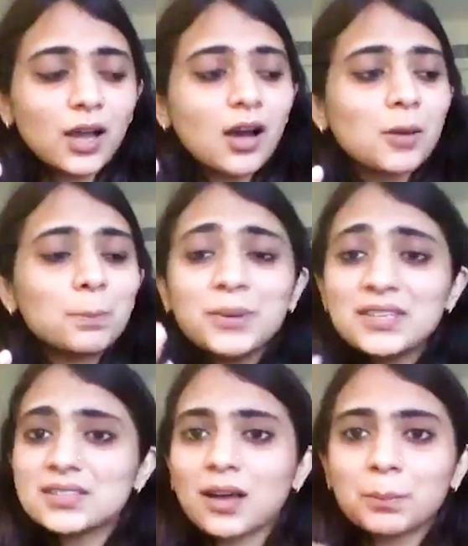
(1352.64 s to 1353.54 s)
uh,
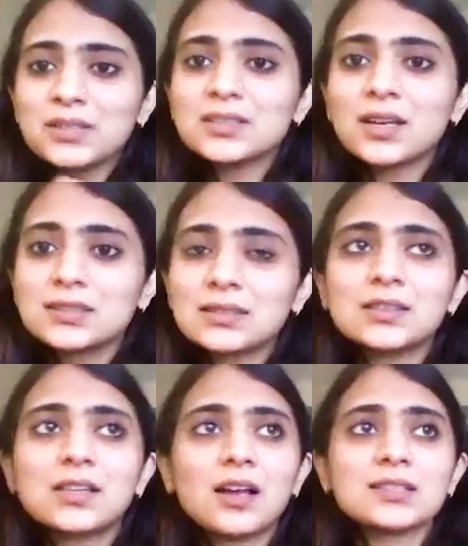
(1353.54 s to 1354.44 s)
Pisa. Pisa is
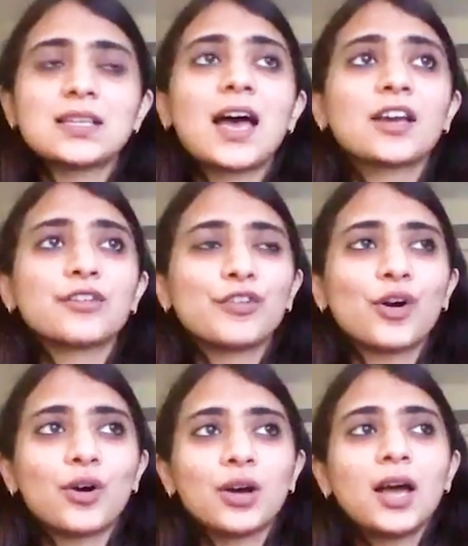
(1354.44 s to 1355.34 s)
Sinhala slang
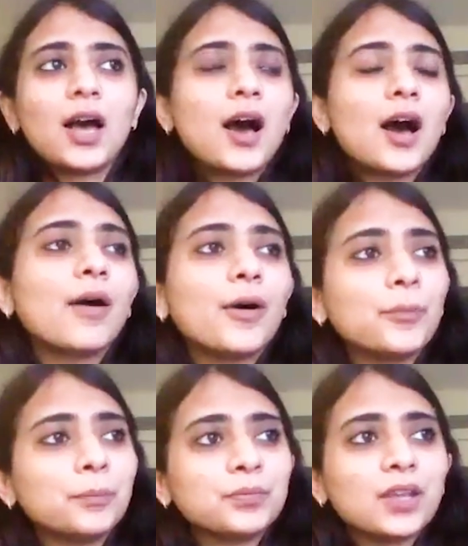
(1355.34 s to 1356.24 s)
for,
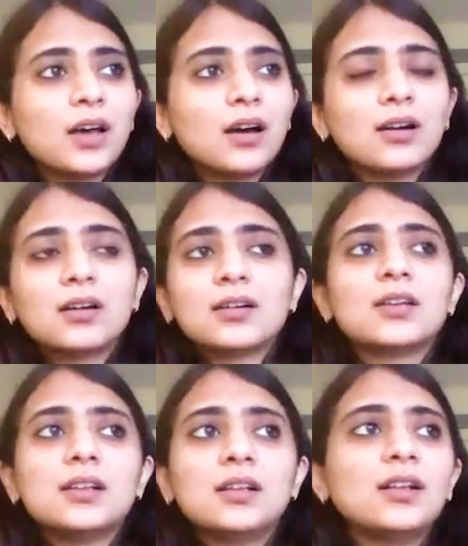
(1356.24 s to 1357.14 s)
um, uh,
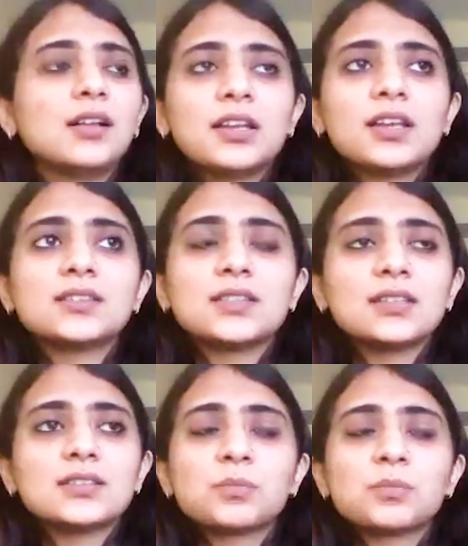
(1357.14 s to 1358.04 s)
it's,
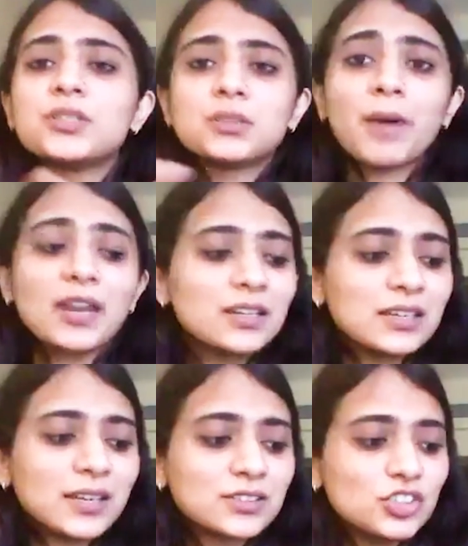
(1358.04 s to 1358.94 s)
it's, a, it's
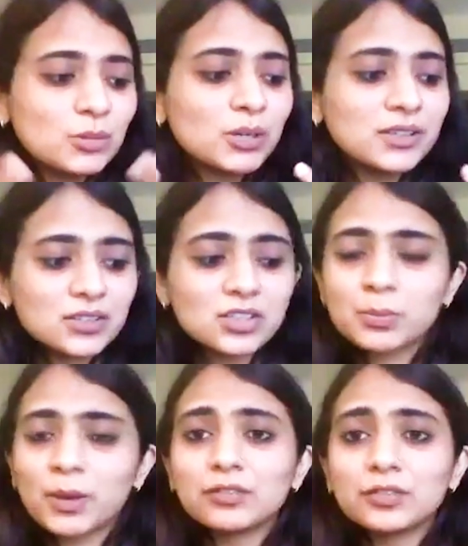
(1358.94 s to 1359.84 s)
apparently extremely
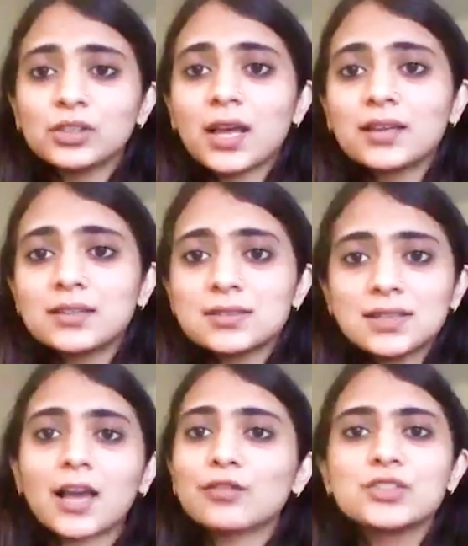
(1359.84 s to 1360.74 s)
disrespectful, and it's
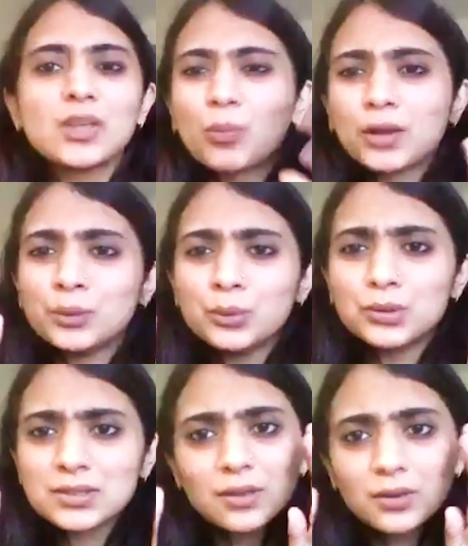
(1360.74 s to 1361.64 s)
slang for someone
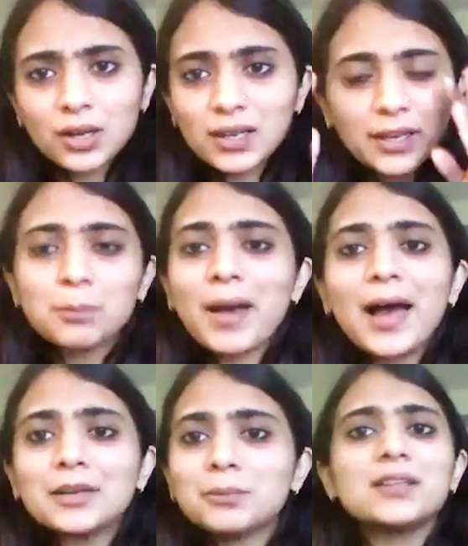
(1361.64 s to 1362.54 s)
who's like a
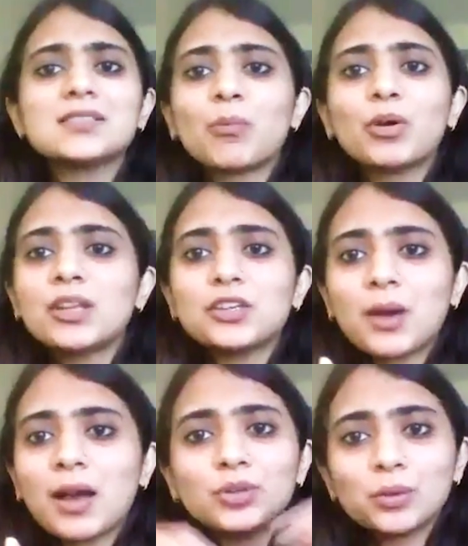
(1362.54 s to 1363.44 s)
madman, someone that you
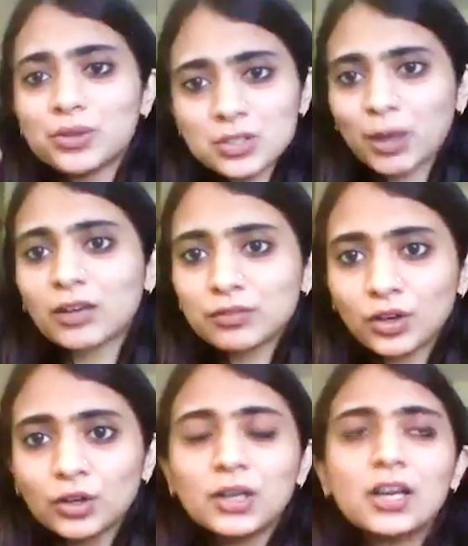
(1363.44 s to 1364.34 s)
have no respect for,